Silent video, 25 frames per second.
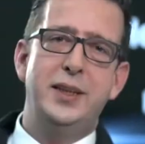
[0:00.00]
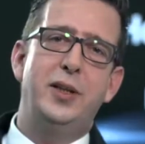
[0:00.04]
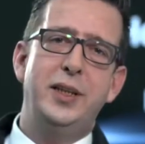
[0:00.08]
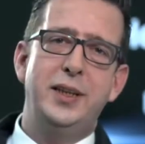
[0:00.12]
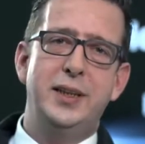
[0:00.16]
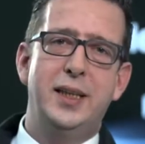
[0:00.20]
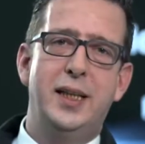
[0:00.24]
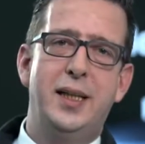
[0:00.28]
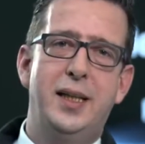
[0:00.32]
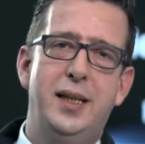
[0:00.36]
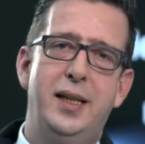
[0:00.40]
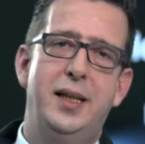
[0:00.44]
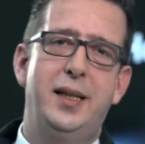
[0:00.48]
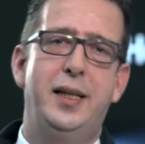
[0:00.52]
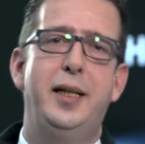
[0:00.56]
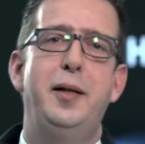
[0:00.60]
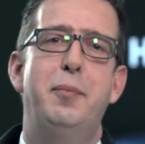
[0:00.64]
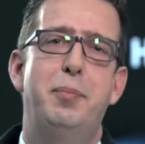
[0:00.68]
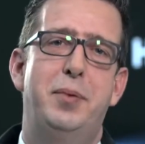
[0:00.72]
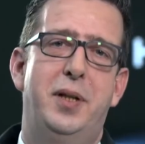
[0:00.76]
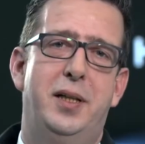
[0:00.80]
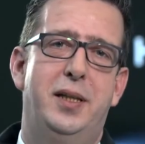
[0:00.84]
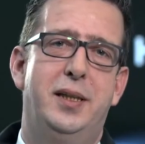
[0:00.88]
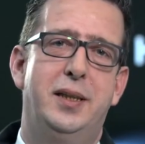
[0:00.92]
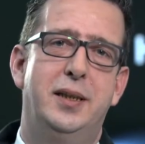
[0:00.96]
Rittal,
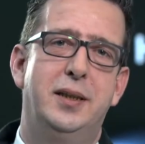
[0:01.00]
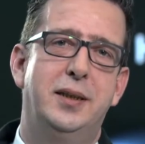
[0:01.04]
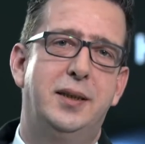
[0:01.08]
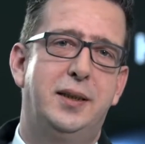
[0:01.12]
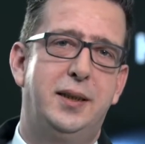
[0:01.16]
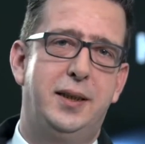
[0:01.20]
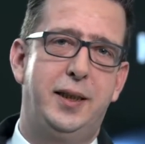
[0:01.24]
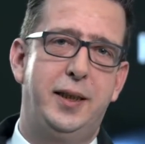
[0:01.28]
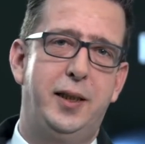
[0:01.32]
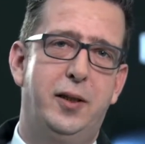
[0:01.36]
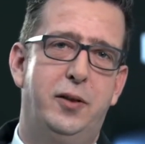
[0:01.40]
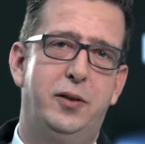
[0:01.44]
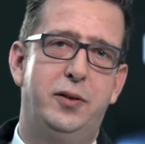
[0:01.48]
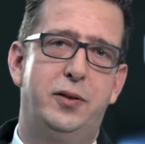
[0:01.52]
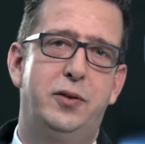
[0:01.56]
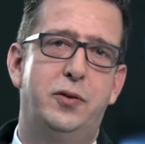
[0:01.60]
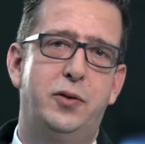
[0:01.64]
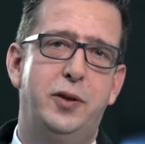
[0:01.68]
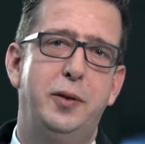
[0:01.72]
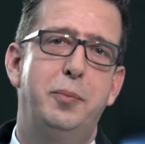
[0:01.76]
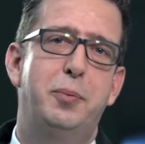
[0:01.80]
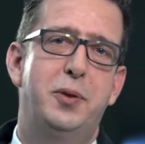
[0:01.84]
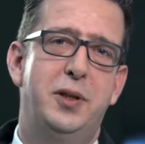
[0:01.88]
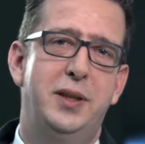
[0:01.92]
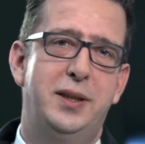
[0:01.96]
ePlan and C D N
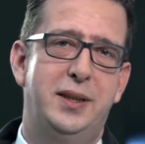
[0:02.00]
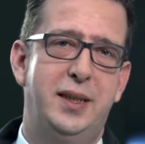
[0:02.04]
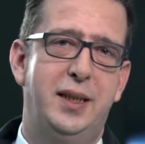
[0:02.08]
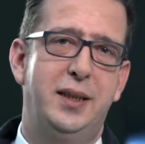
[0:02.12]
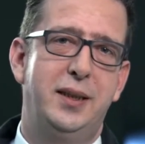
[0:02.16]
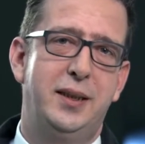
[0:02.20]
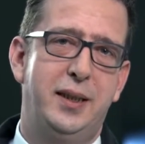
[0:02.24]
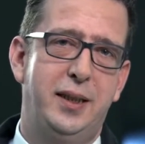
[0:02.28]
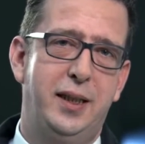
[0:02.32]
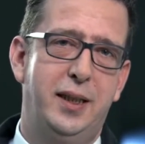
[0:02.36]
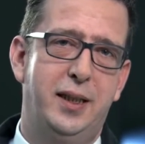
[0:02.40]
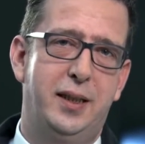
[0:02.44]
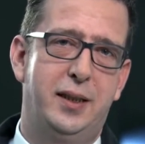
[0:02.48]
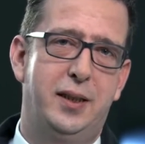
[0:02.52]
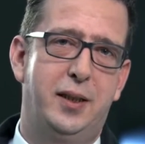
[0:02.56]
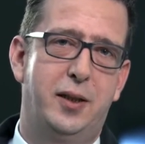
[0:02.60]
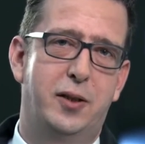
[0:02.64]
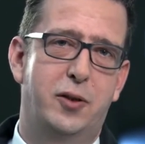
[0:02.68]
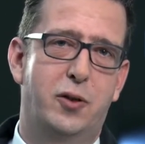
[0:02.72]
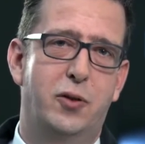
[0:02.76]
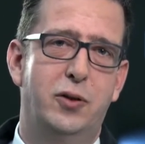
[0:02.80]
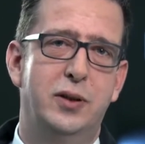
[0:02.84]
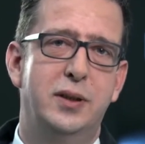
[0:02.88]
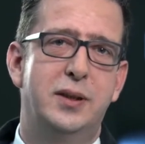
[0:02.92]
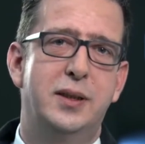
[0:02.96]
represent here the
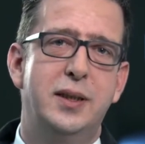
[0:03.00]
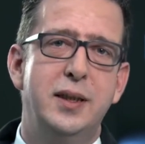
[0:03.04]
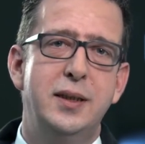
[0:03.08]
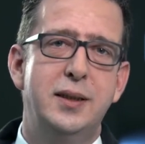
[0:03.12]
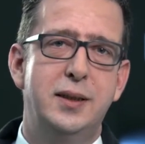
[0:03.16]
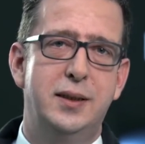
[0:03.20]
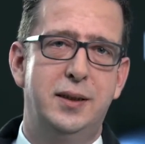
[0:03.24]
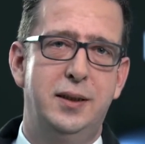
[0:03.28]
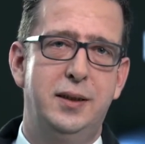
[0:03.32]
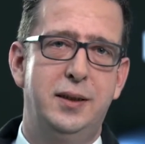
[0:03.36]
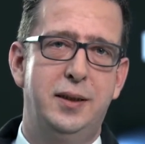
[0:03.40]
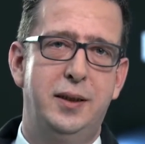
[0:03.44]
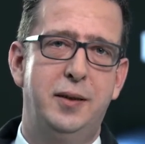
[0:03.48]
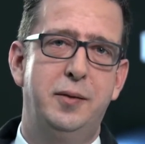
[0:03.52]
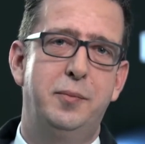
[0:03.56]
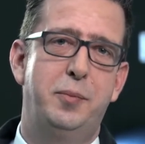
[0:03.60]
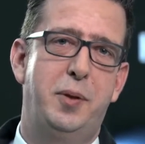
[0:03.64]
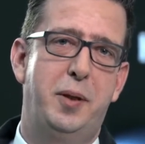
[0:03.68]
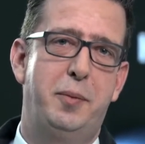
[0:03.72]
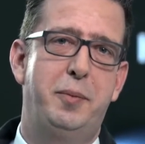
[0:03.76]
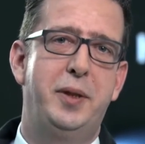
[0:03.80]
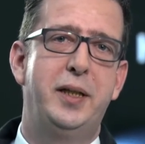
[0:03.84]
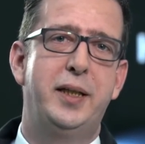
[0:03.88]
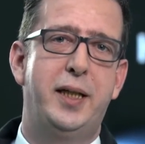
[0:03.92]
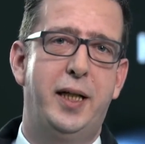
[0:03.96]
consistent
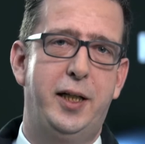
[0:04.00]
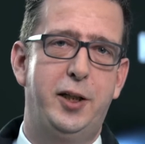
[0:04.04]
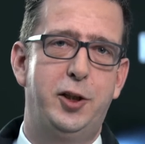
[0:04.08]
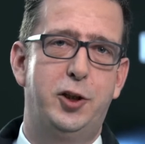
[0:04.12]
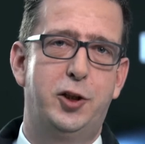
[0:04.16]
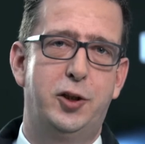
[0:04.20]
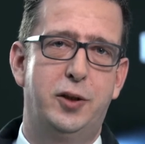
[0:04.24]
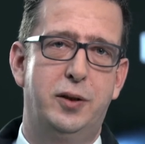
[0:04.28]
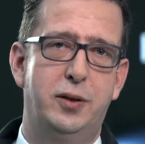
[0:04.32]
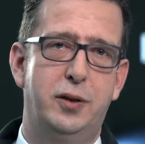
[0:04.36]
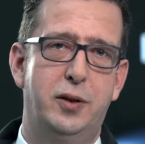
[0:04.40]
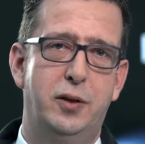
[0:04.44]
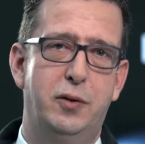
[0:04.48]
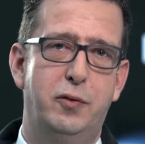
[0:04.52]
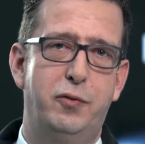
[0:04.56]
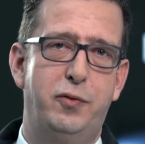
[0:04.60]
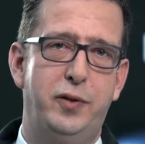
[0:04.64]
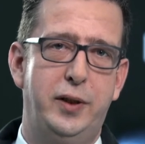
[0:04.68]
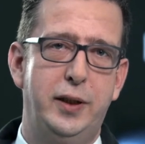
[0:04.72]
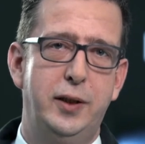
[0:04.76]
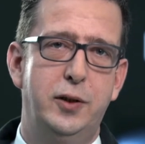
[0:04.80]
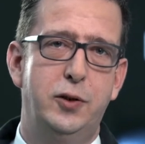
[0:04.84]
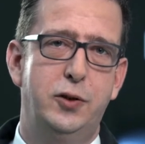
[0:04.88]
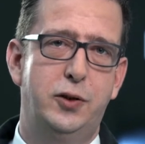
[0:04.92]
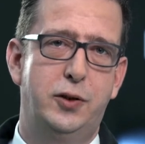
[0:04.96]
implementation of
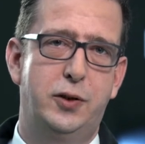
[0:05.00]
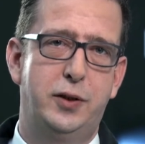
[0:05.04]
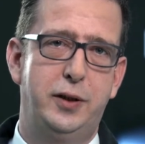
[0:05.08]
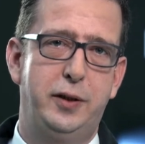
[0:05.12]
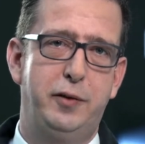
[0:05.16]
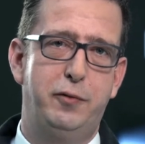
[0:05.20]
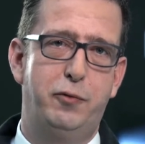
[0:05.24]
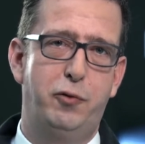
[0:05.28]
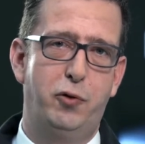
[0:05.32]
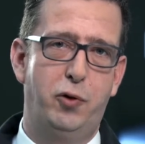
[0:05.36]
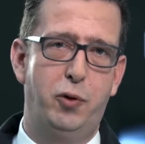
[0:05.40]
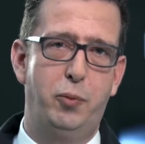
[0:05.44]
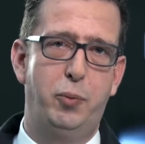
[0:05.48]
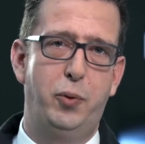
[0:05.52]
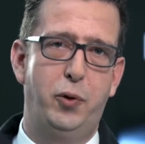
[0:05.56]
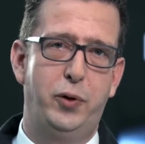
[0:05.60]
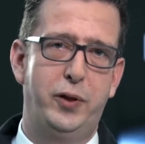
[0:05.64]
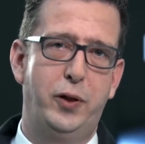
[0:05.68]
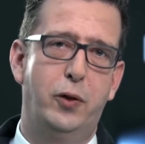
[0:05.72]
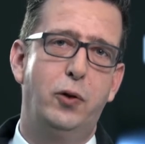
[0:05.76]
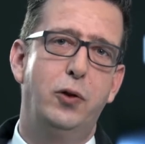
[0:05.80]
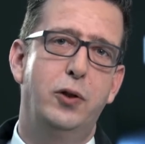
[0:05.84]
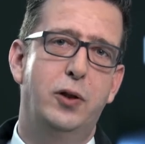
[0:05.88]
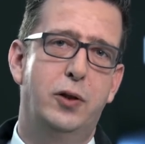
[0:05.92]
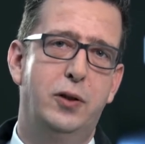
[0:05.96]
Industry four point
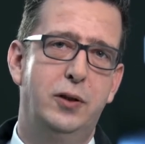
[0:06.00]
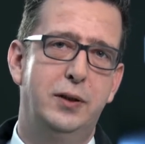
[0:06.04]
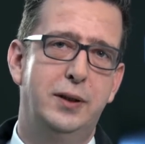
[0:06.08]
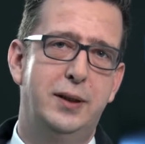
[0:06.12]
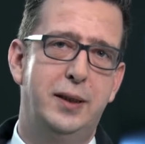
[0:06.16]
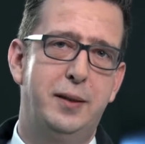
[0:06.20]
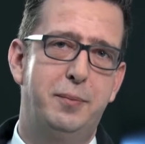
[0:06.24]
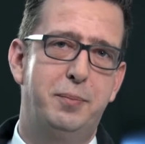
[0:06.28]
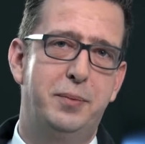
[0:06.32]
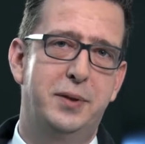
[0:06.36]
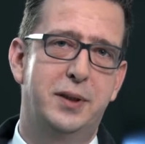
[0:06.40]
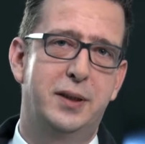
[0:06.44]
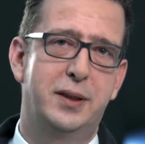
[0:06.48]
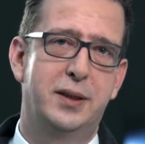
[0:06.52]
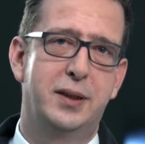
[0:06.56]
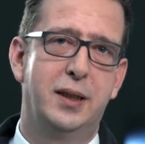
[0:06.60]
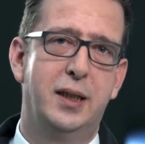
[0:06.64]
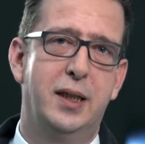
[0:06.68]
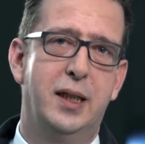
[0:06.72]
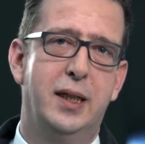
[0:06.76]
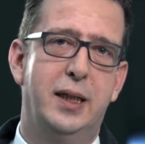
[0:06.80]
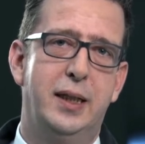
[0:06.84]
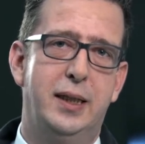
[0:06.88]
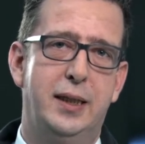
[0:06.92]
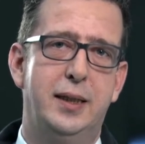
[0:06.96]
oh concepts
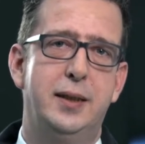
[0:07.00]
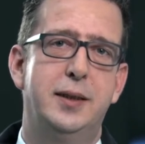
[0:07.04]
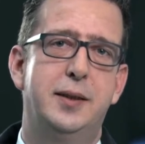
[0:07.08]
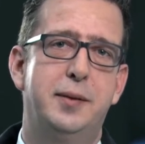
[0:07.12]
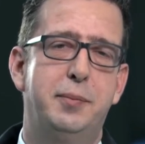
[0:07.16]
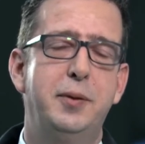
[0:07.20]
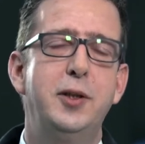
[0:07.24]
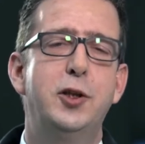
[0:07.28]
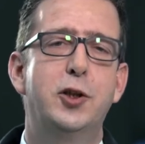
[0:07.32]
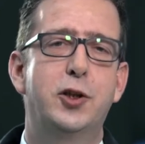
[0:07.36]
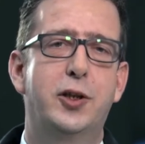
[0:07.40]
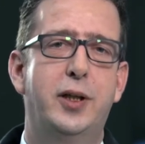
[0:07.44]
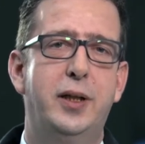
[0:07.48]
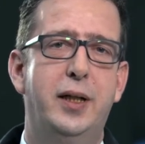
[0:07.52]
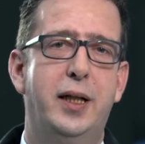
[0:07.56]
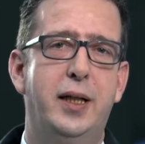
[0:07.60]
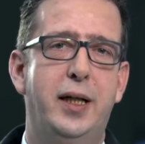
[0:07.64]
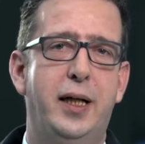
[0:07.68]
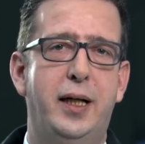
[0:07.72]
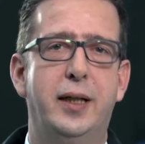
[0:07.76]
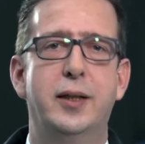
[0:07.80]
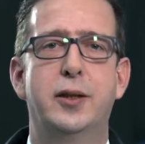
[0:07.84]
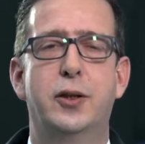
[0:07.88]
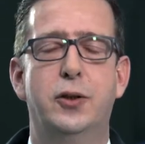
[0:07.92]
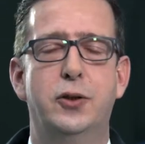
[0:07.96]
in switchgear and